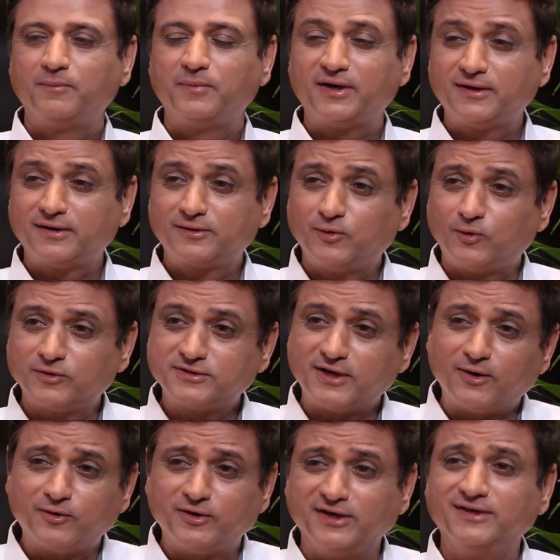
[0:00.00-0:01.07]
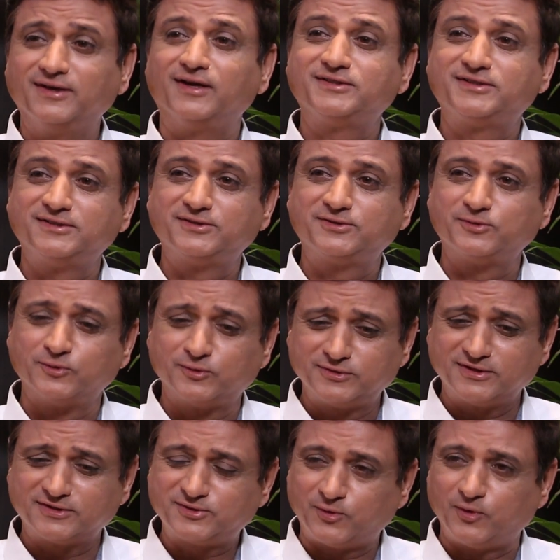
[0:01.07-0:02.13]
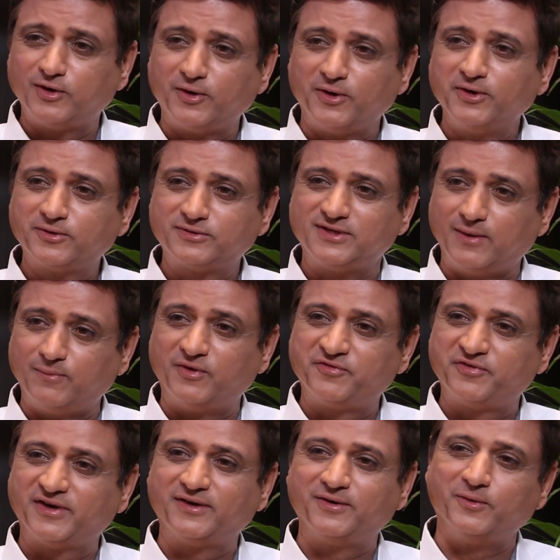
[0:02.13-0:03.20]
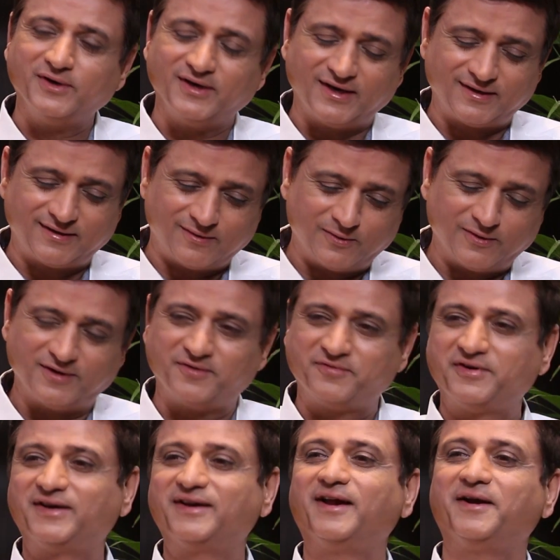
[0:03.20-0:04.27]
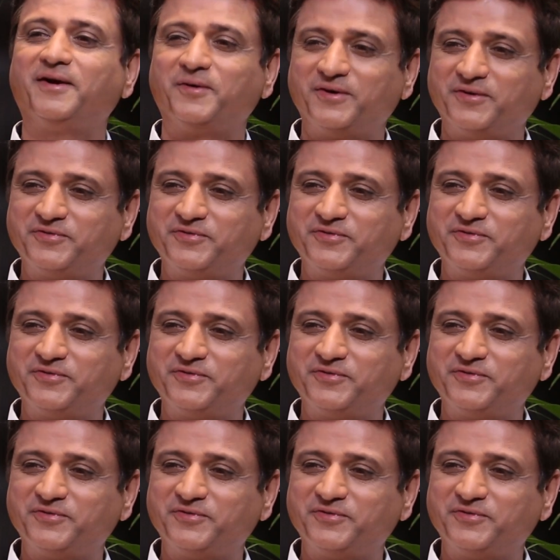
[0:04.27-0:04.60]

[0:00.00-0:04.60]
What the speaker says: but it goes out in gushes too. Just hold on to some of it. Don't let all of it get out